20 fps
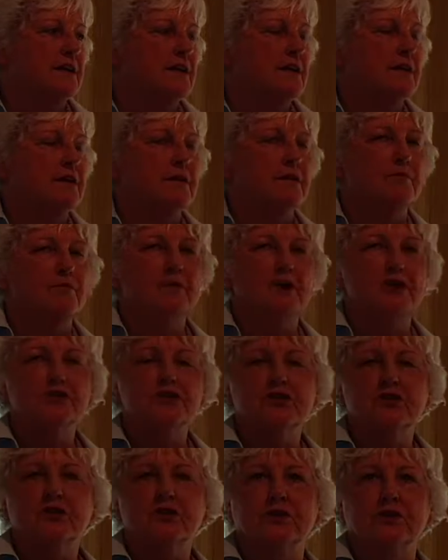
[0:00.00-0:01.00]

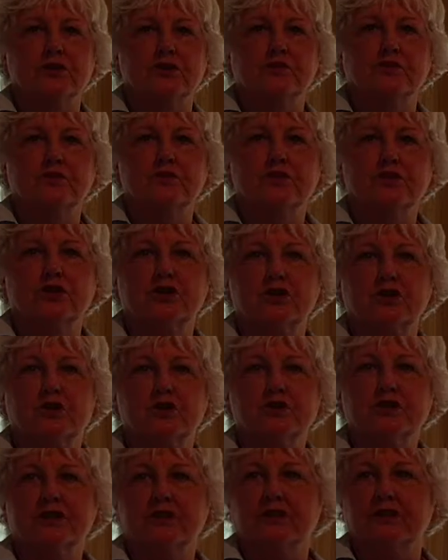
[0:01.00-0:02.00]
Most of the
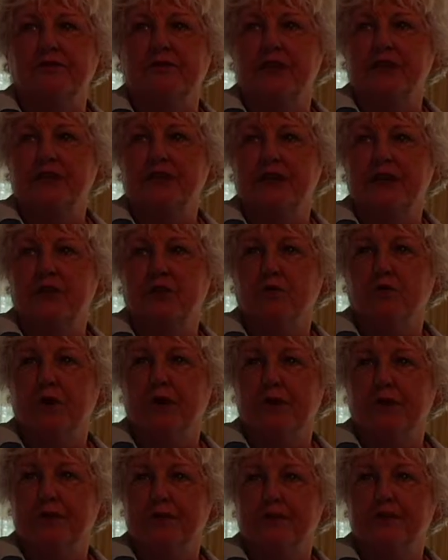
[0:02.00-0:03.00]
schools give discount
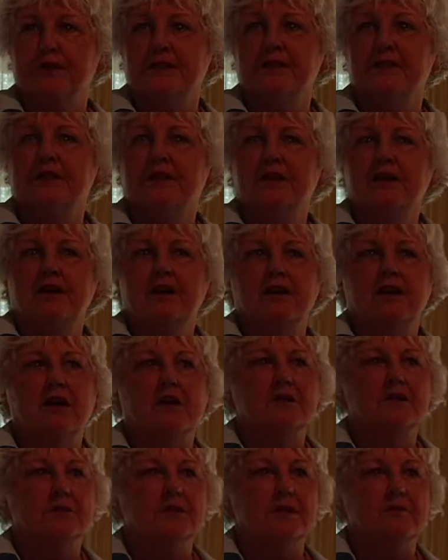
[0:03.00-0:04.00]
rates.
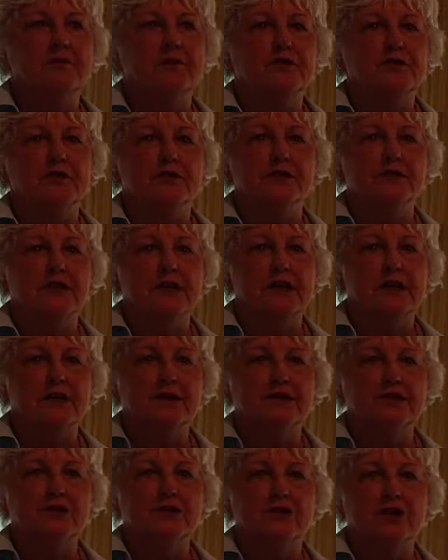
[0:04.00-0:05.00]
Some of the
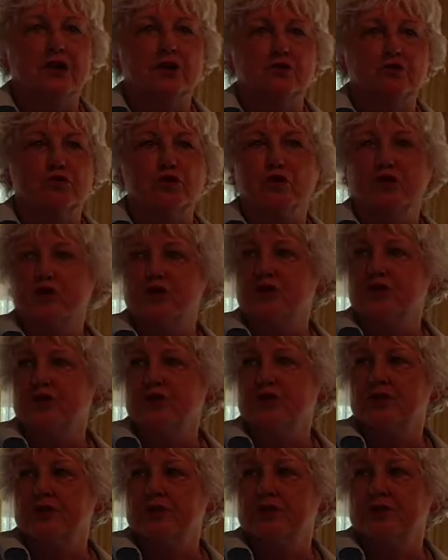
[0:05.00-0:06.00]
states don't charge the
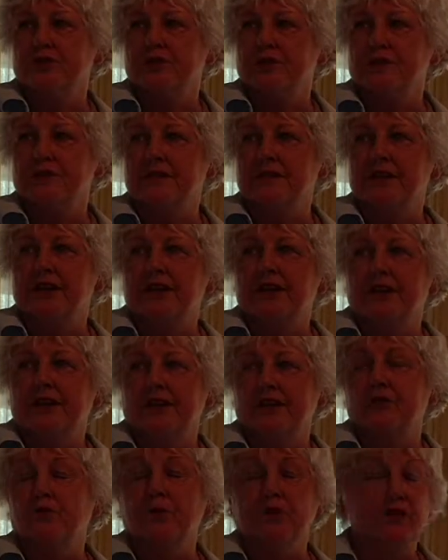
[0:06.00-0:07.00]
students,
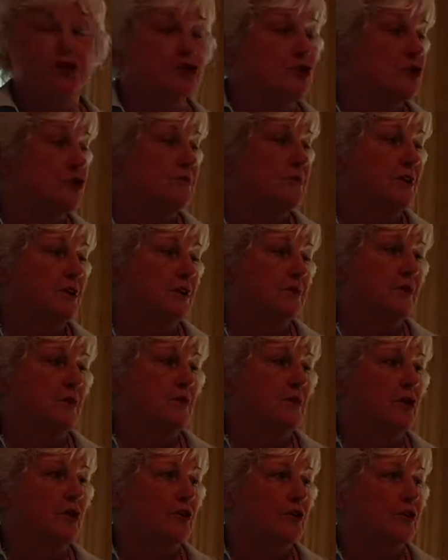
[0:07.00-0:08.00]
and it really should be a
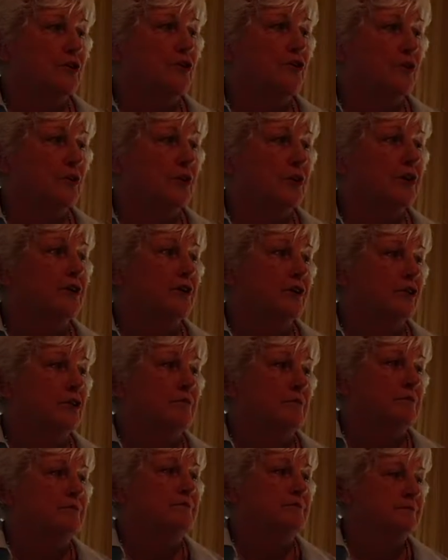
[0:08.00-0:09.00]
part of the curriculum.